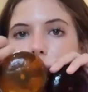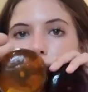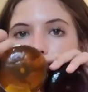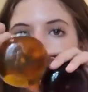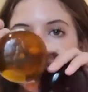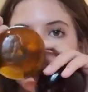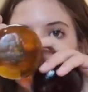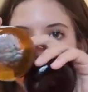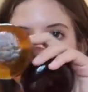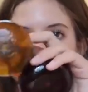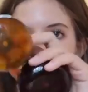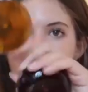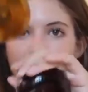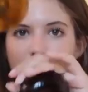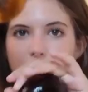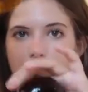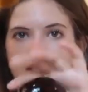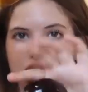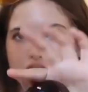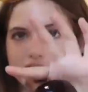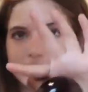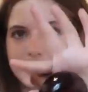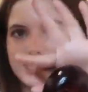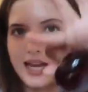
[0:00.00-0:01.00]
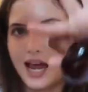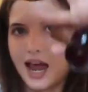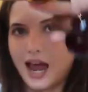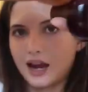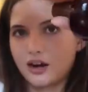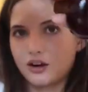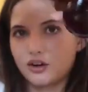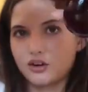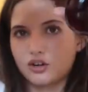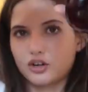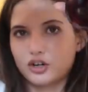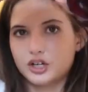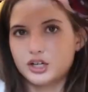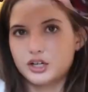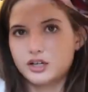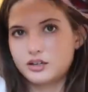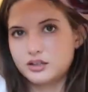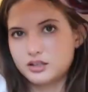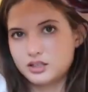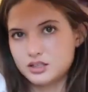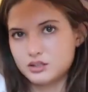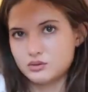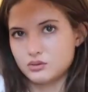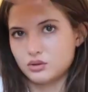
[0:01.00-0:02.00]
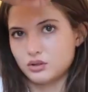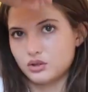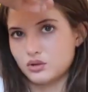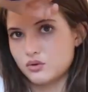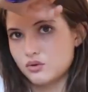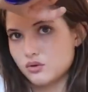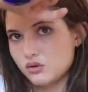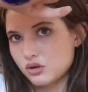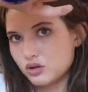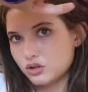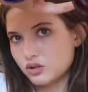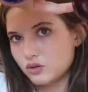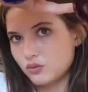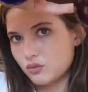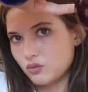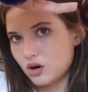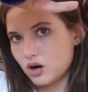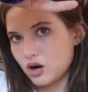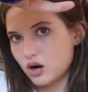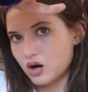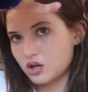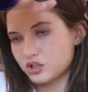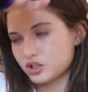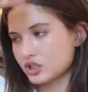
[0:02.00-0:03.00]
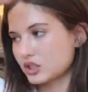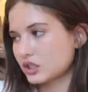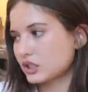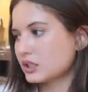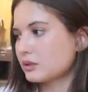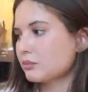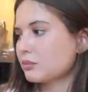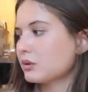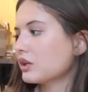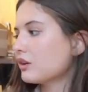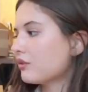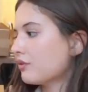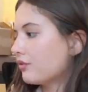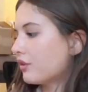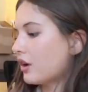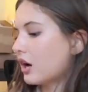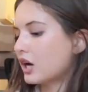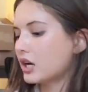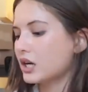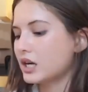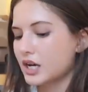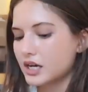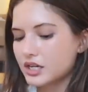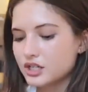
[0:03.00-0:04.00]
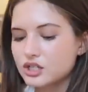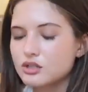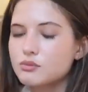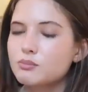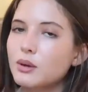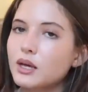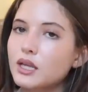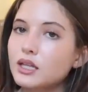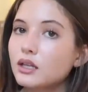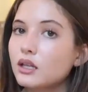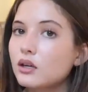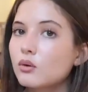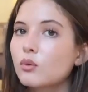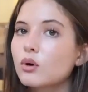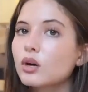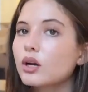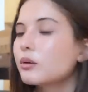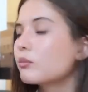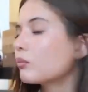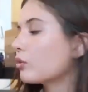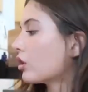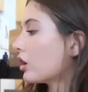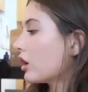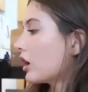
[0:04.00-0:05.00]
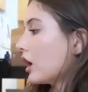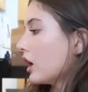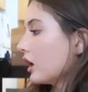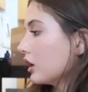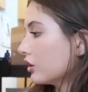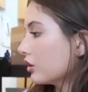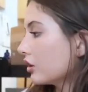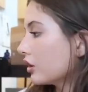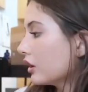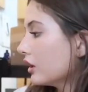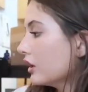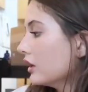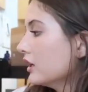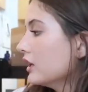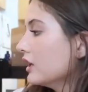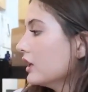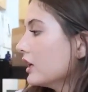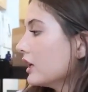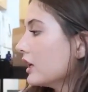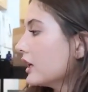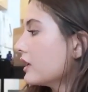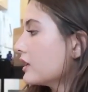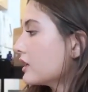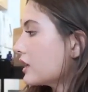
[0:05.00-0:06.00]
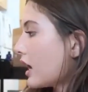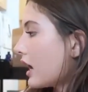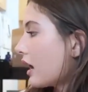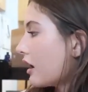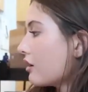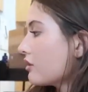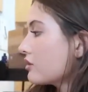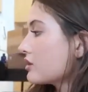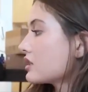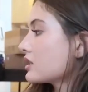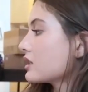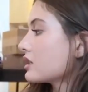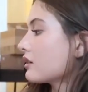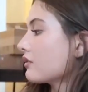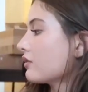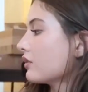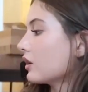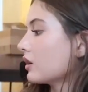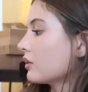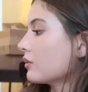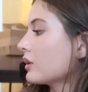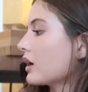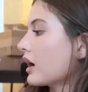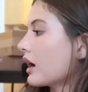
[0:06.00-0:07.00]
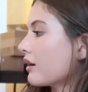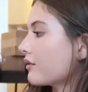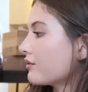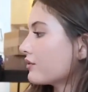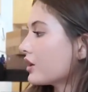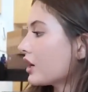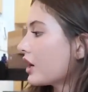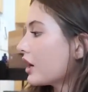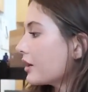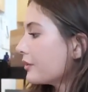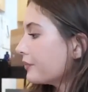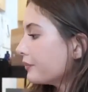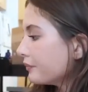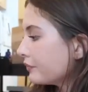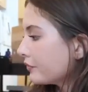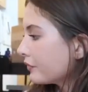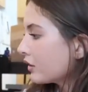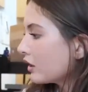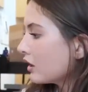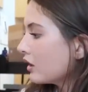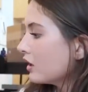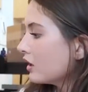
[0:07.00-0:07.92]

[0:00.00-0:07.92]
I think staggered, these will look cool on the wall, just something fun. I just mainly wanted more color in the house because I feel like we have none.